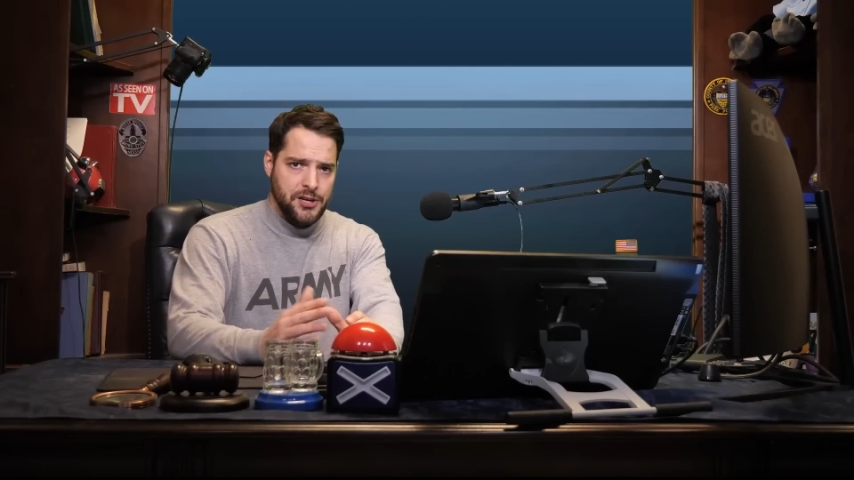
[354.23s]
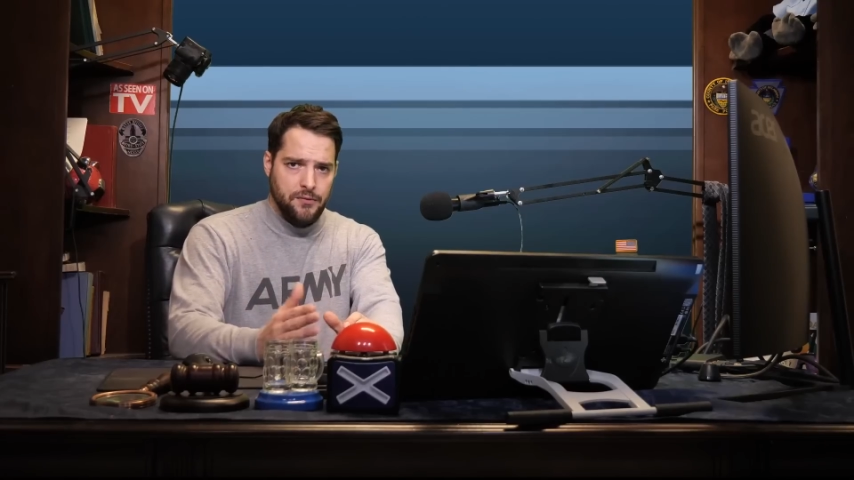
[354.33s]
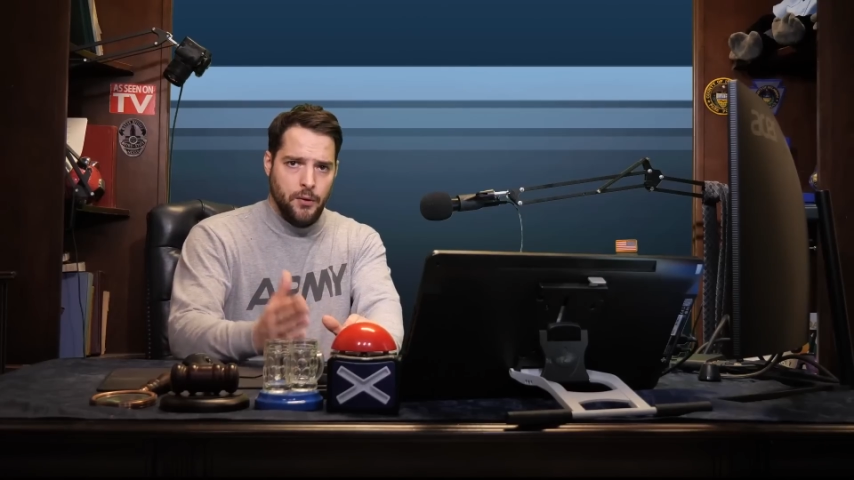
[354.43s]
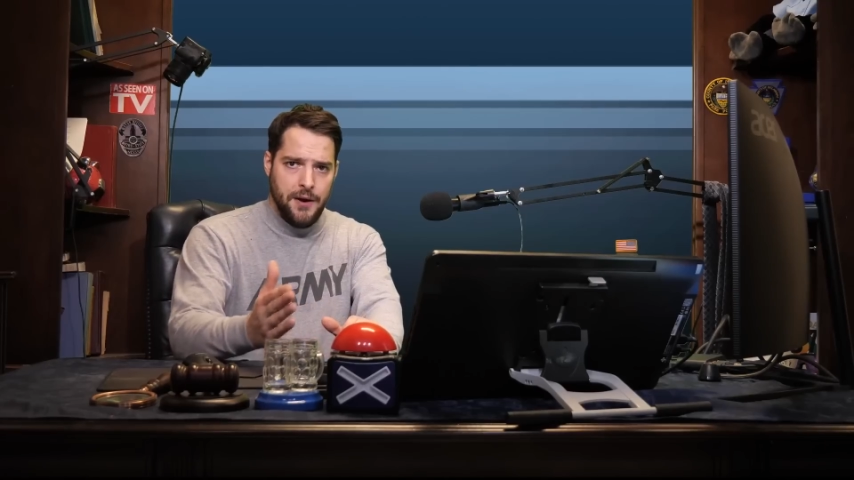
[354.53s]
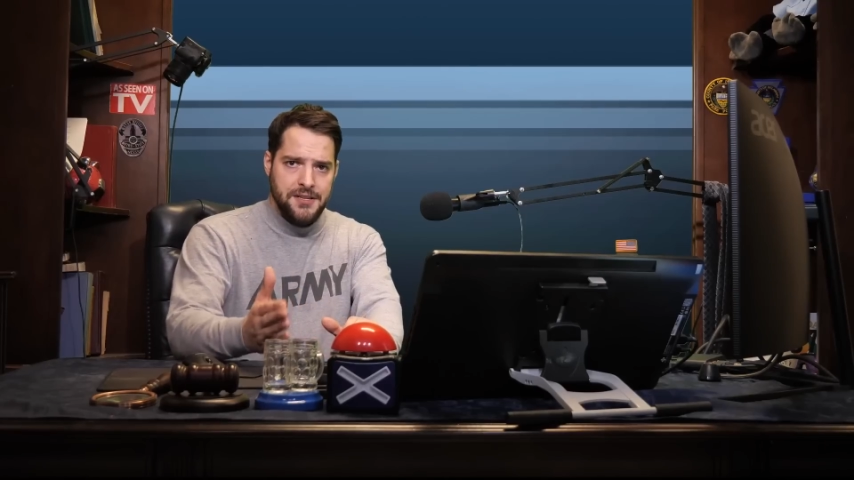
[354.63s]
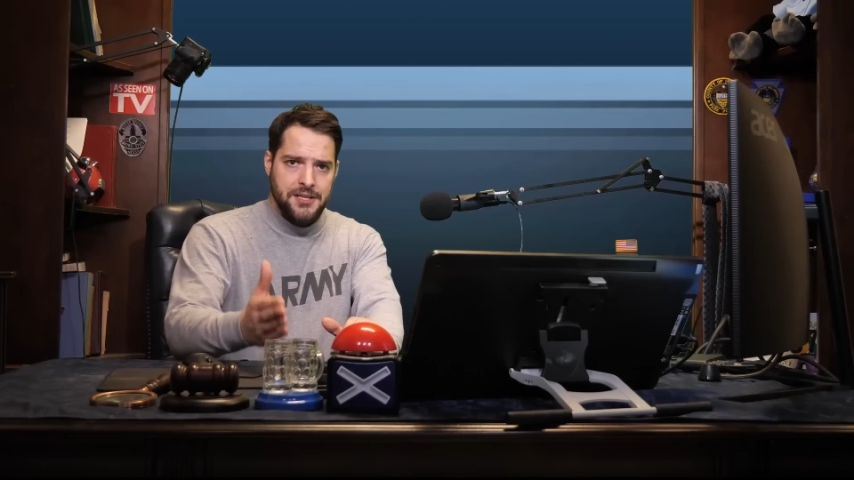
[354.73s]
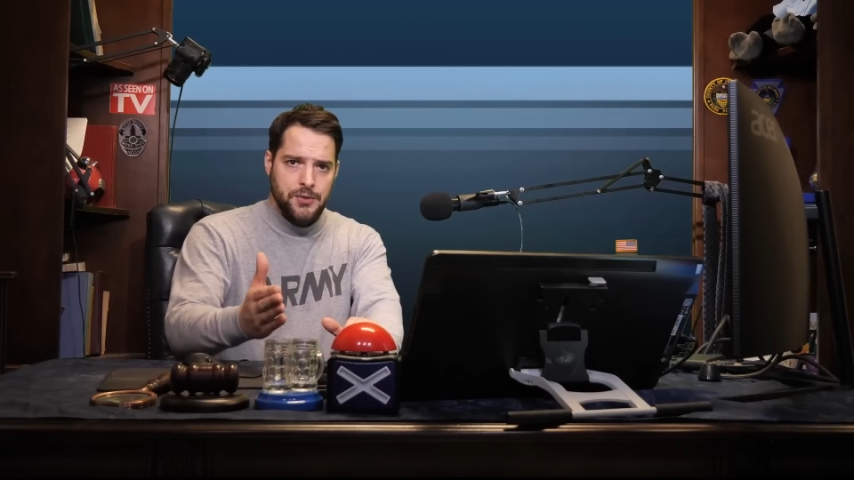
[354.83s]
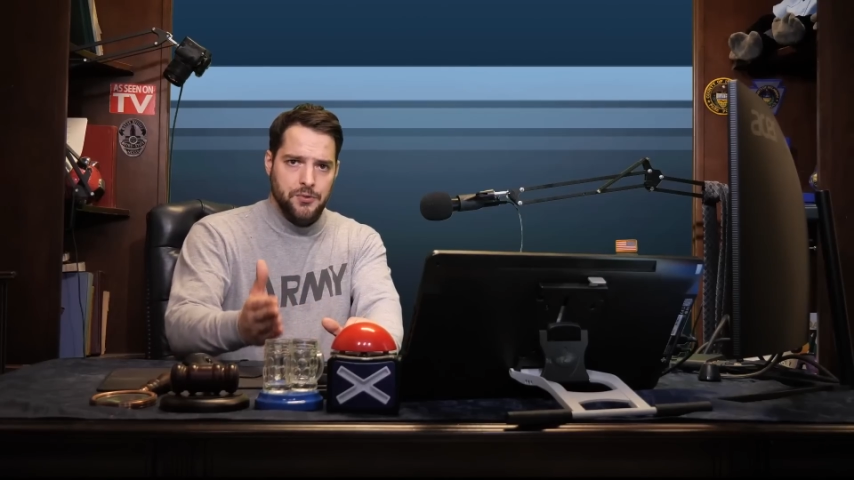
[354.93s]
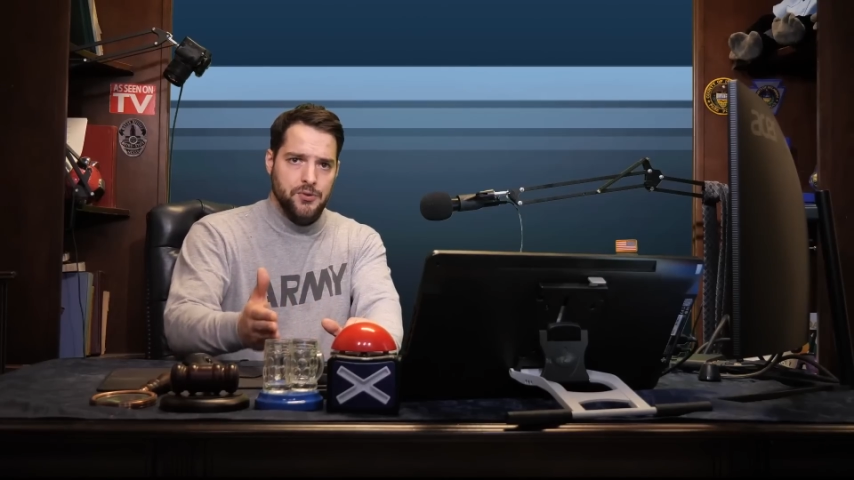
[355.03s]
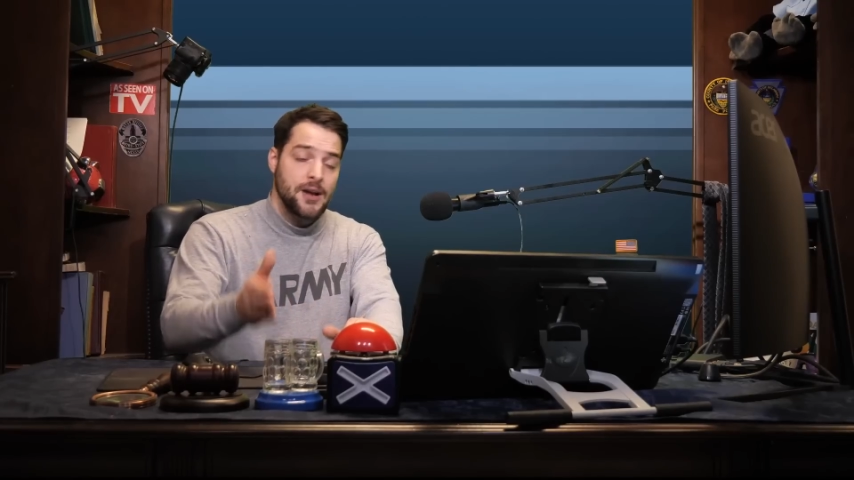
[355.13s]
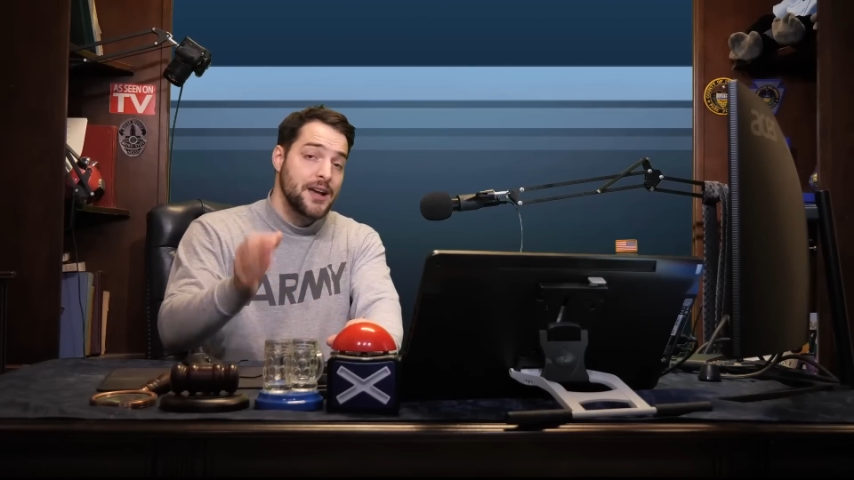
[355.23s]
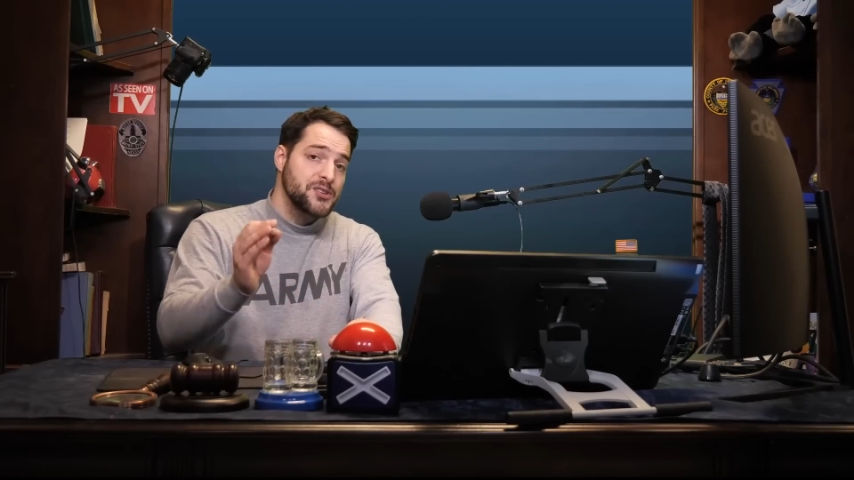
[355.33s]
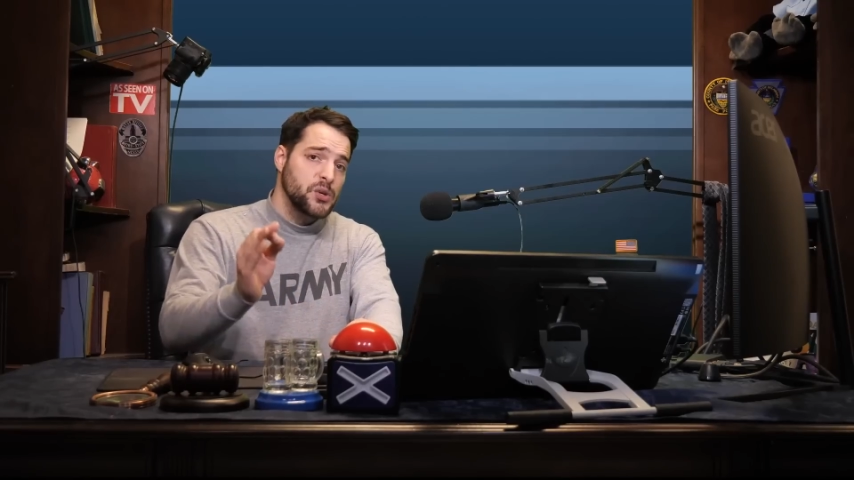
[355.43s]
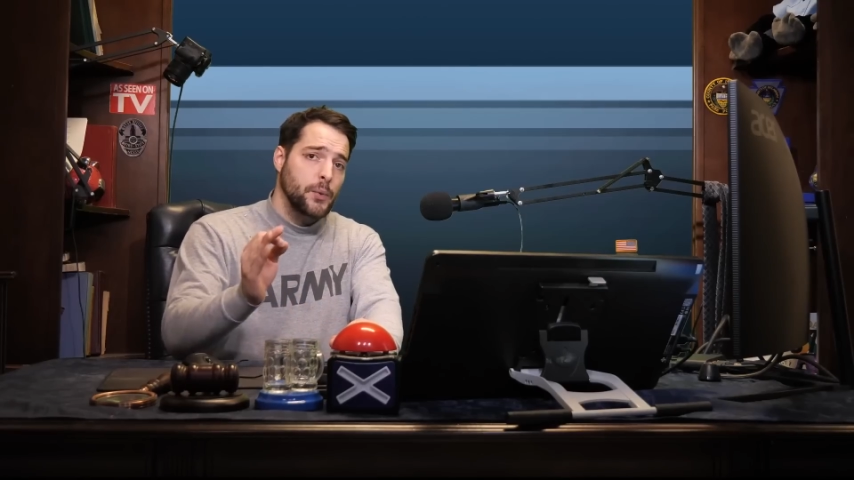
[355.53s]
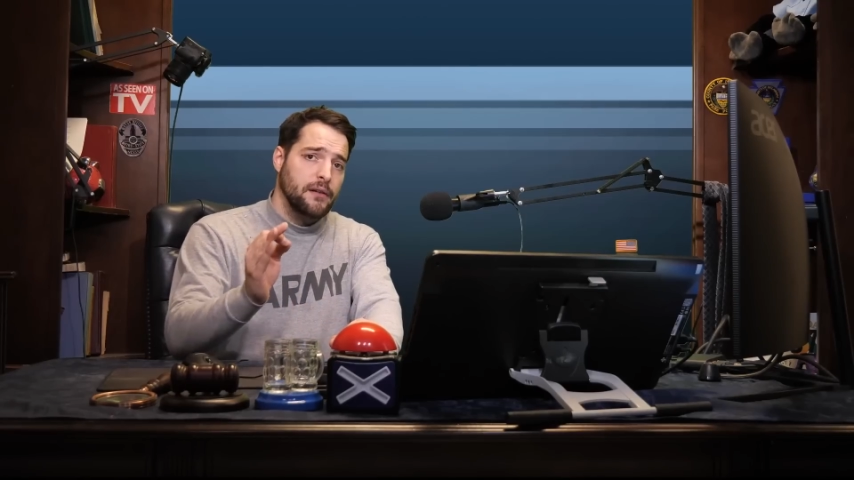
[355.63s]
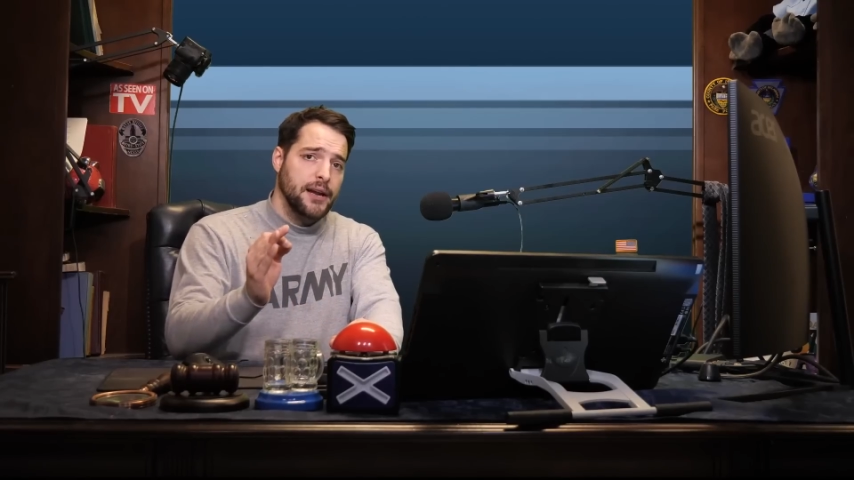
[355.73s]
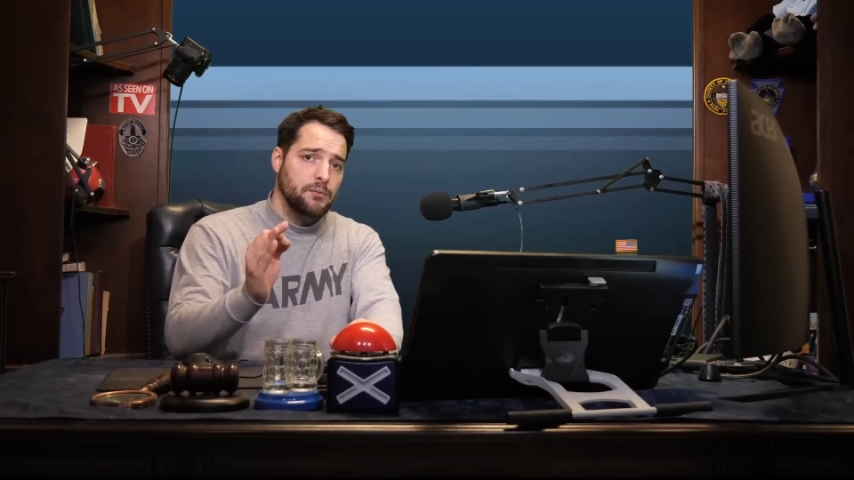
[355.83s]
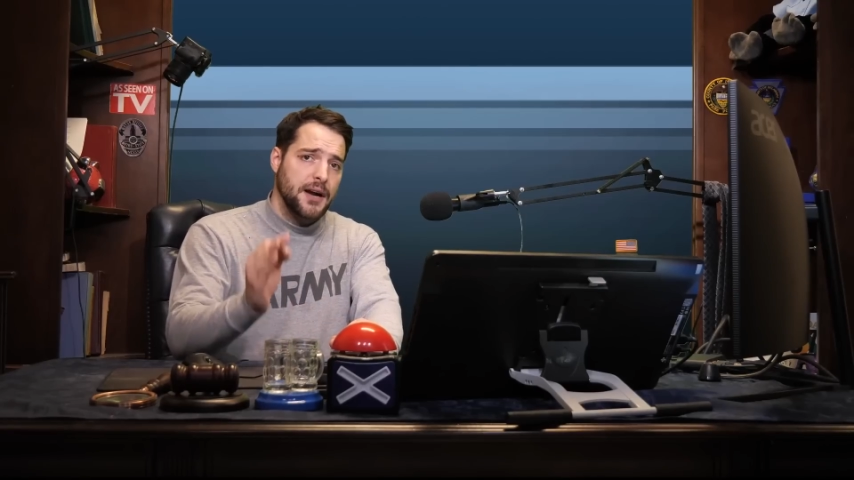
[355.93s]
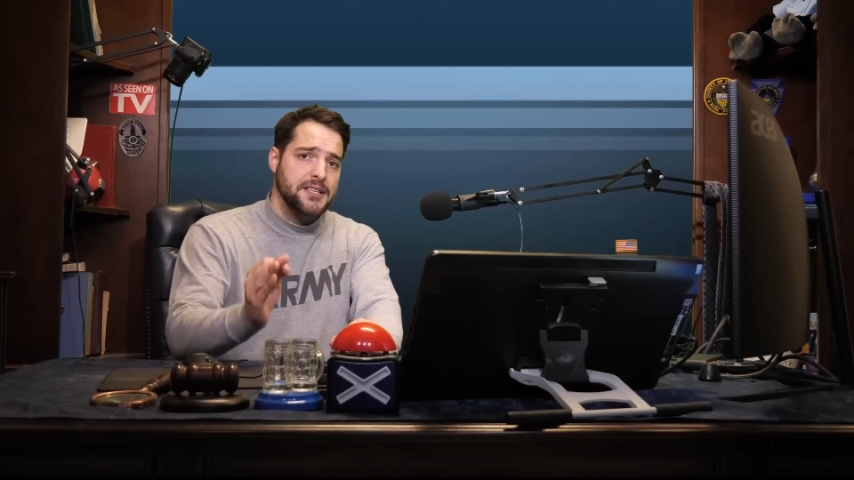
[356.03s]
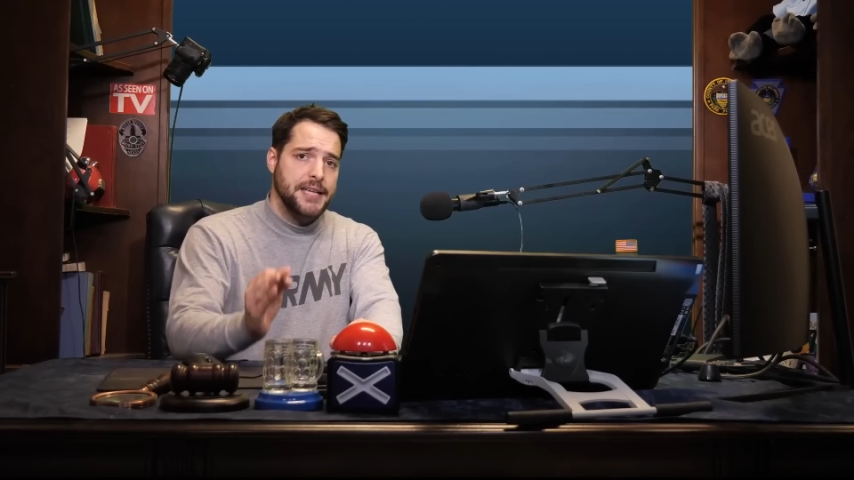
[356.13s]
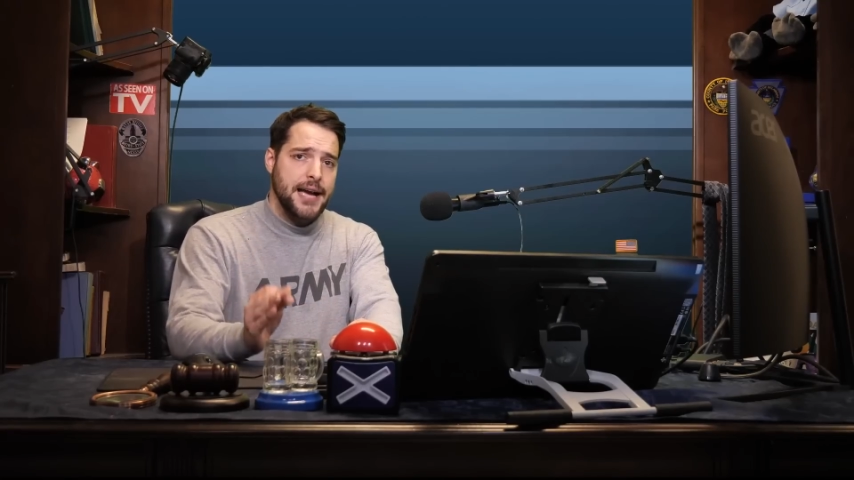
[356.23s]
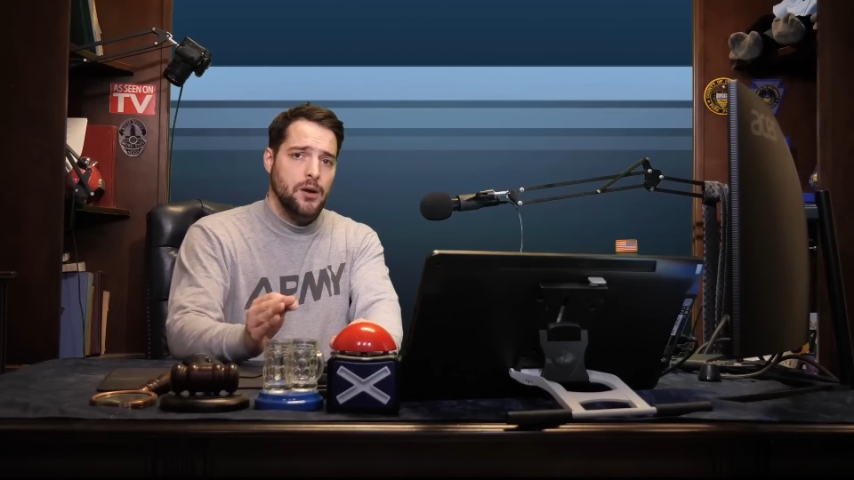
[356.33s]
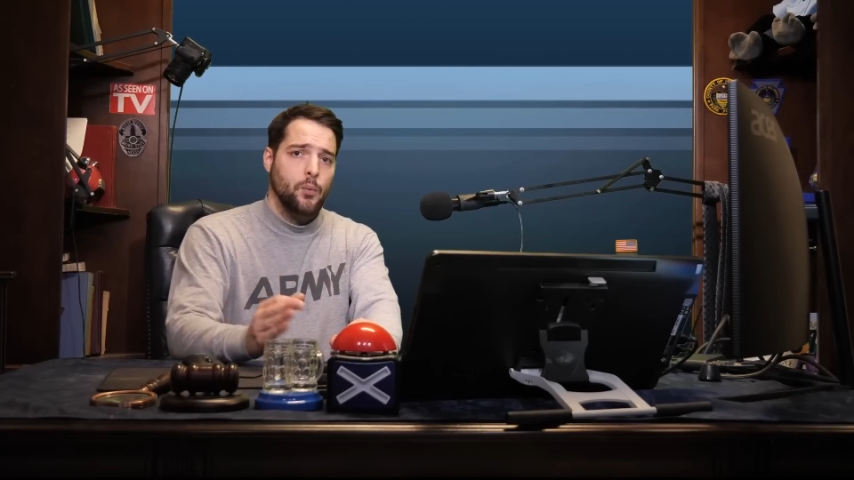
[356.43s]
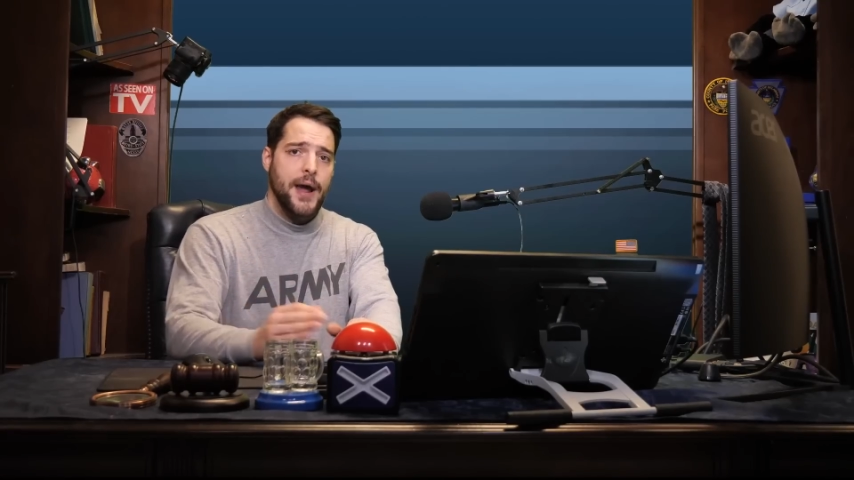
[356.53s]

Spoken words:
which requires the soldier to wear a rucksack